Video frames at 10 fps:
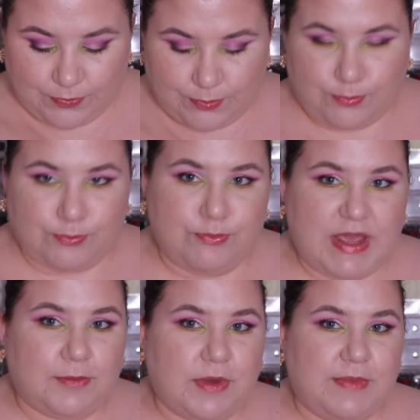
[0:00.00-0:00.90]

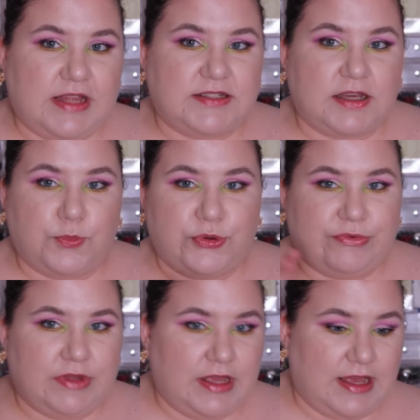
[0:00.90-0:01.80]
make my mind up
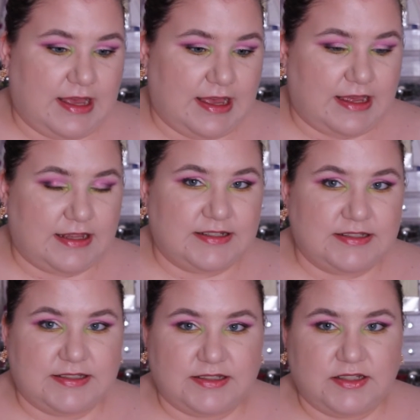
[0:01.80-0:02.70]

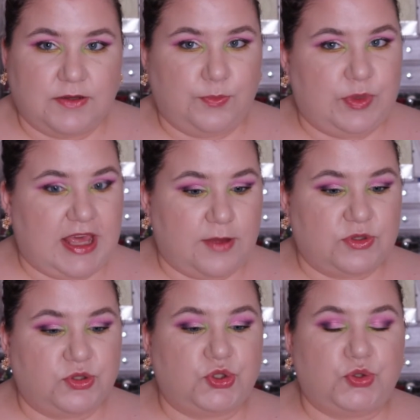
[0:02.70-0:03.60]
and be
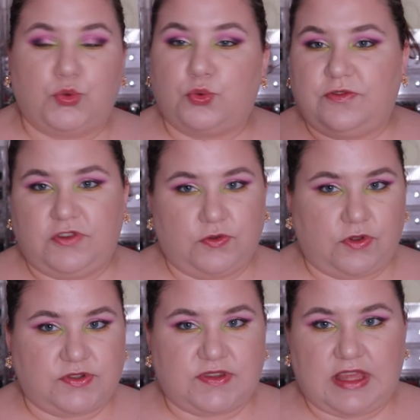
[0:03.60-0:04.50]
able to review
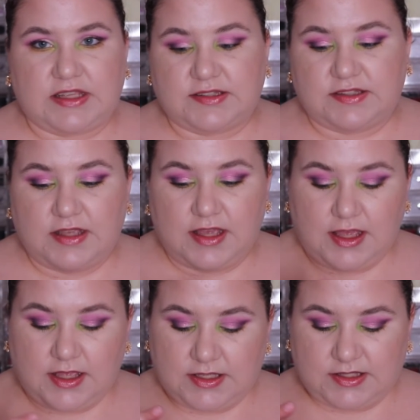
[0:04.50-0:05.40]
those things
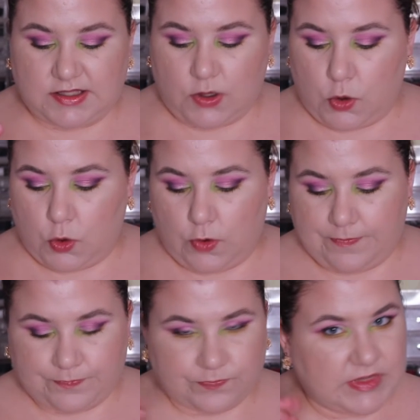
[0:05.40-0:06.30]
so
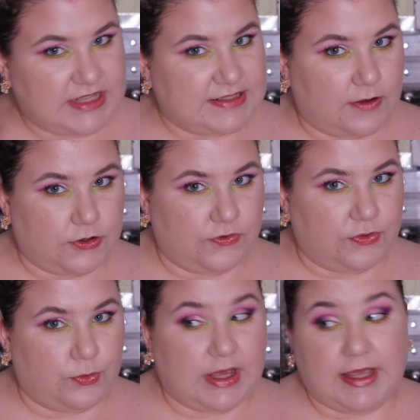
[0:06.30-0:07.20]
it's out
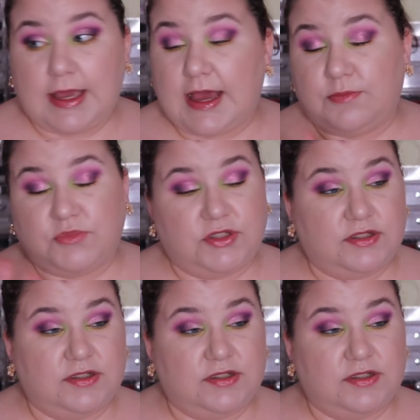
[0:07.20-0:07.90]
of the way. I